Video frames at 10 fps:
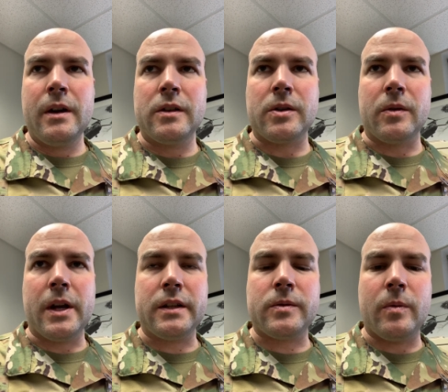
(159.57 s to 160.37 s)
So
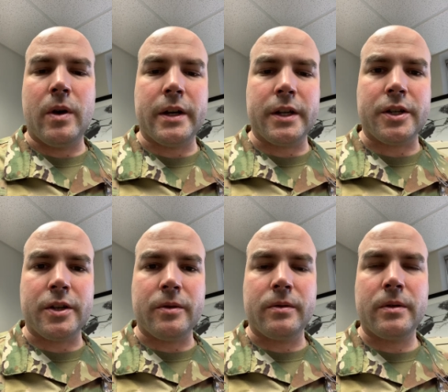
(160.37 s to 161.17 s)
that's one
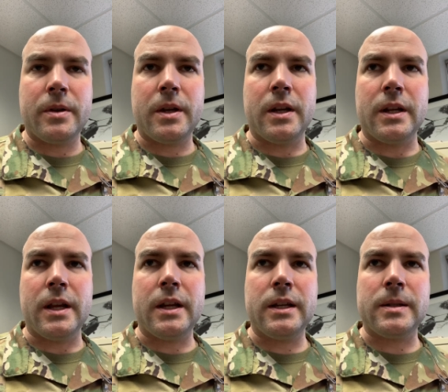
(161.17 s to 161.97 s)
issue, and
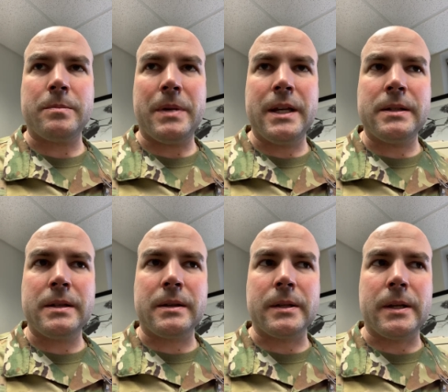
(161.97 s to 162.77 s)
that is
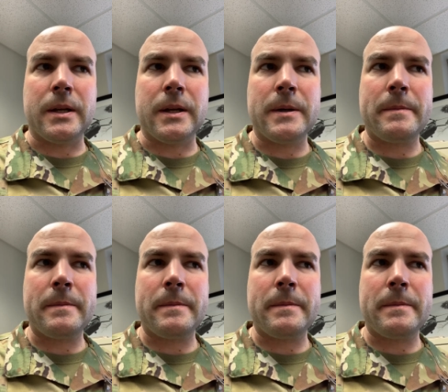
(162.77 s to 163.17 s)
basically